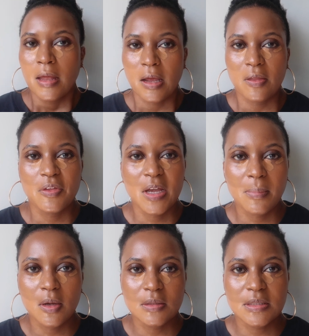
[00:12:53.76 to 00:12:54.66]
Now the thing
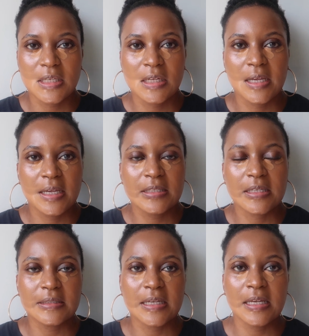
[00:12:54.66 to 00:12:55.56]
about concealer is
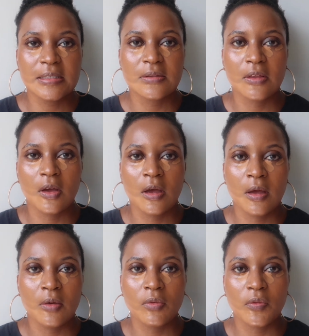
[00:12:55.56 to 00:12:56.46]
it does
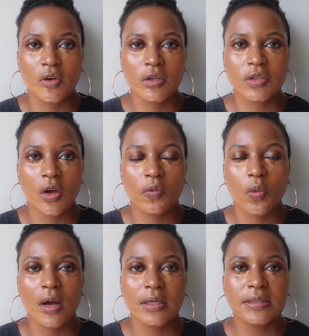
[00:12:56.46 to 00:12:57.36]
the reverse of
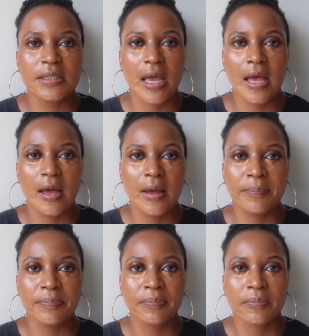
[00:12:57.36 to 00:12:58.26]
what
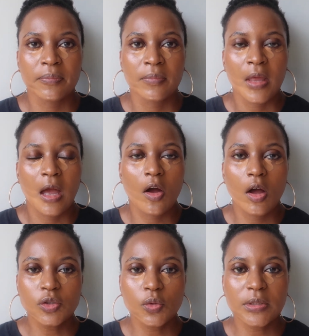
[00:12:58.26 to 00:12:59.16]
a
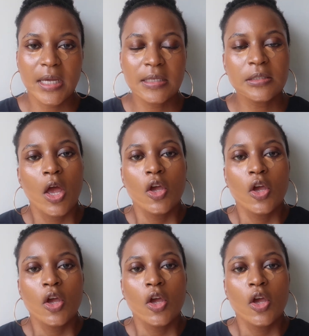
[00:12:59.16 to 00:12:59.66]
contour does.